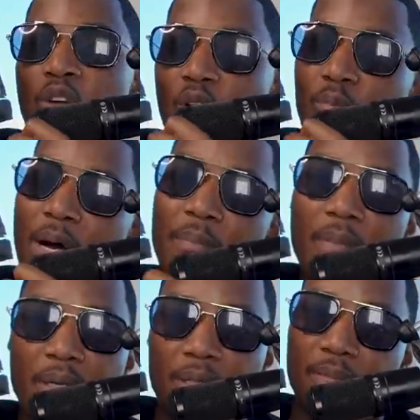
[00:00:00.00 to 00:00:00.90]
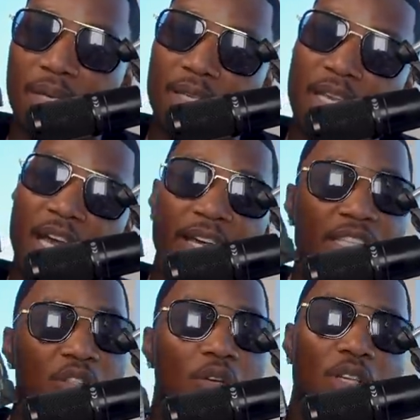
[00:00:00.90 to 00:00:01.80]
talk about money, man. And
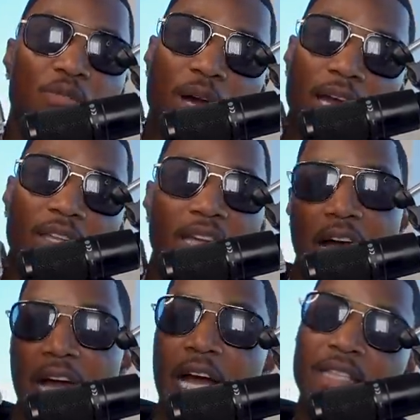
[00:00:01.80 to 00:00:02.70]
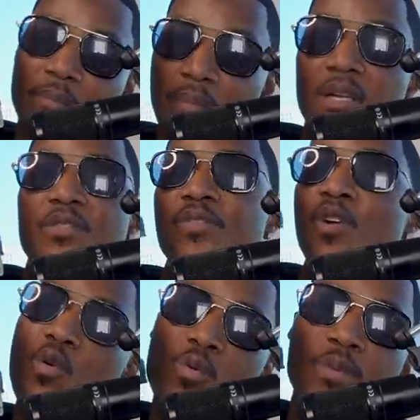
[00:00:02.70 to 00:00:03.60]
it's only right. I got the money
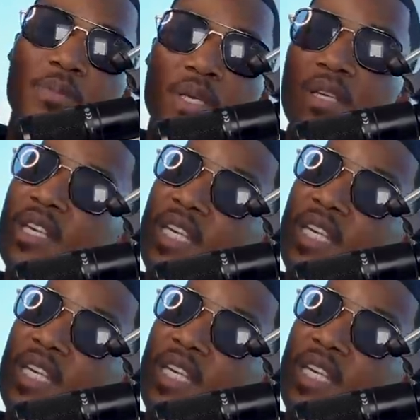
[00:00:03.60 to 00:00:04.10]
phone with me.